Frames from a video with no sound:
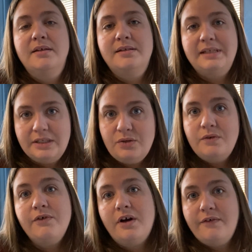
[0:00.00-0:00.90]
Stay
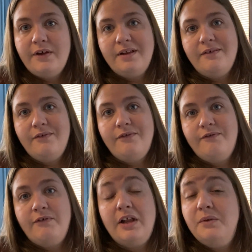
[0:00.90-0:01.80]
tuned for our
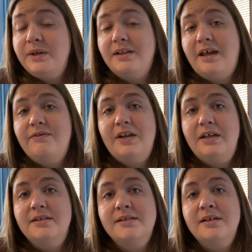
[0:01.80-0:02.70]
following Life
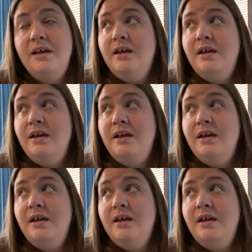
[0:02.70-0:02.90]
Nights